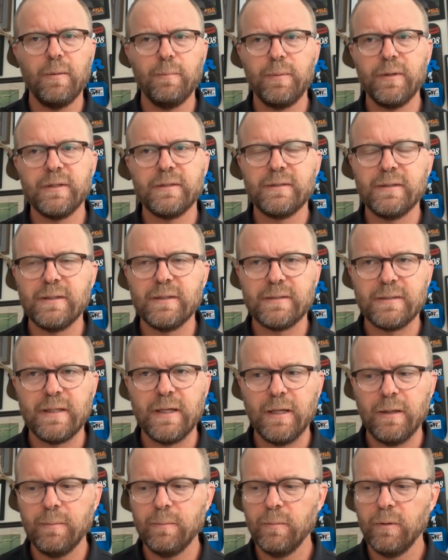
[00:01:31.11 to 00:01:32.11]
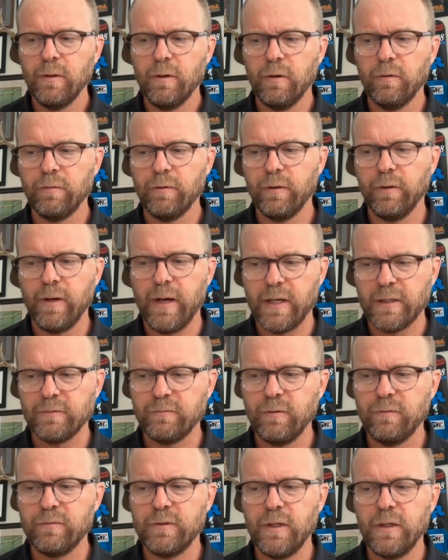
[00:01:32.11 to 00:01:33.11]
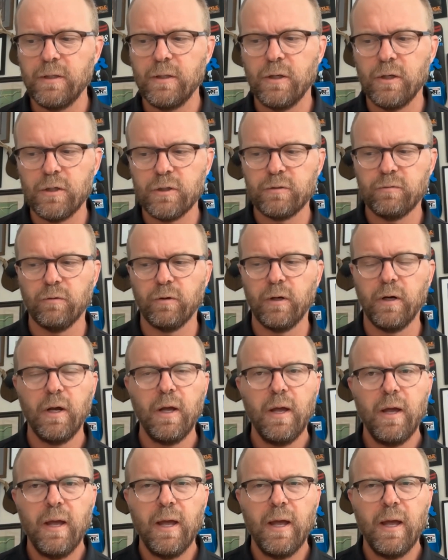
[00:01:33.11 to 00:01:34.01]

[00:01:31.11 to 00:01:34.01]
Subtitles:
MPC team over the last 15 years for